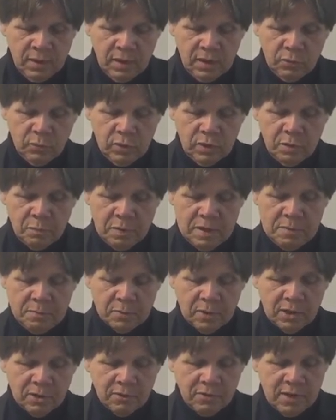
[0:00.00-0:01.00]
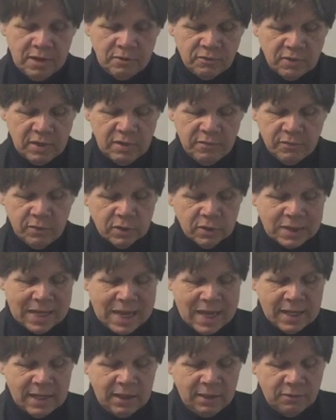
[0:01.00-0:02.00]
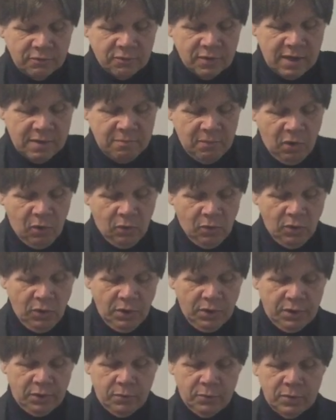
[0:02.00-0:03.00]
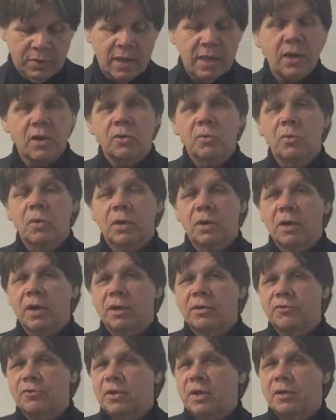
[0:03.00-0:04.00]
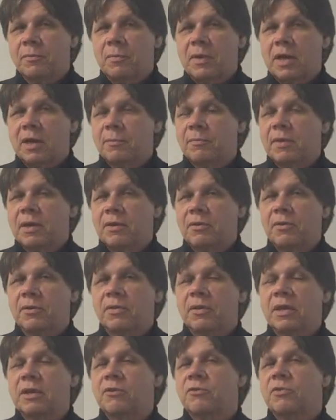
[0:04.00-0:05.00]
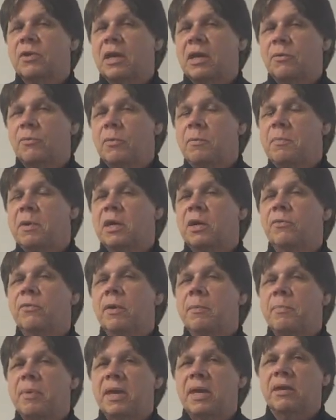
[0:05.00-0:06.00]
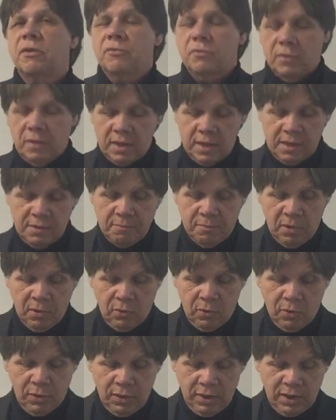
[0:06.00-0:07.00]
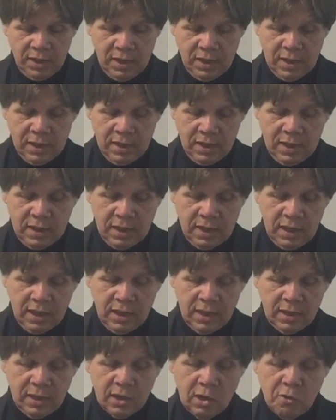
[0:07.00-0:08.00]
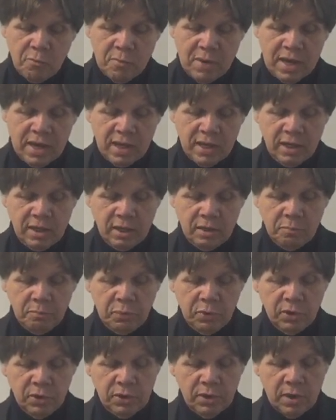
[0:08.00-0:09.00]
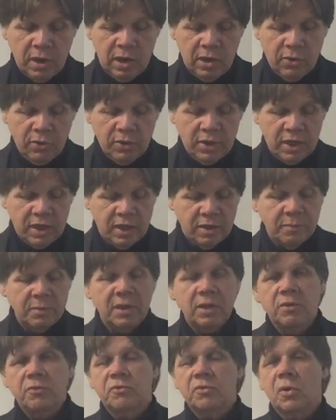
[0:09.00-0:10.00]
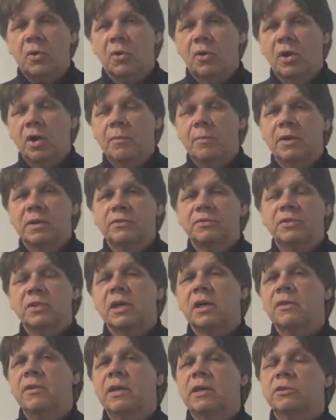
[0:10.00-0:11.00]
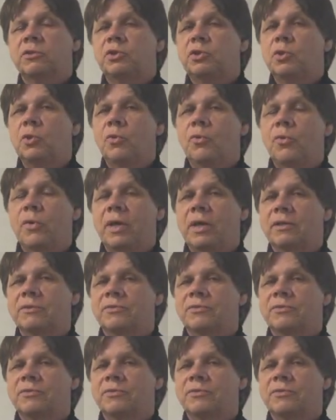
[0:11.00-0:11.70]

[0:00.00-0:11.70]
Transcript: And when the people heard these evil tidings, they mourned. When they heard what God said about them, they, they decided we better repent. So they mourned, and no man did put on him his ornaments. See, all that jewelry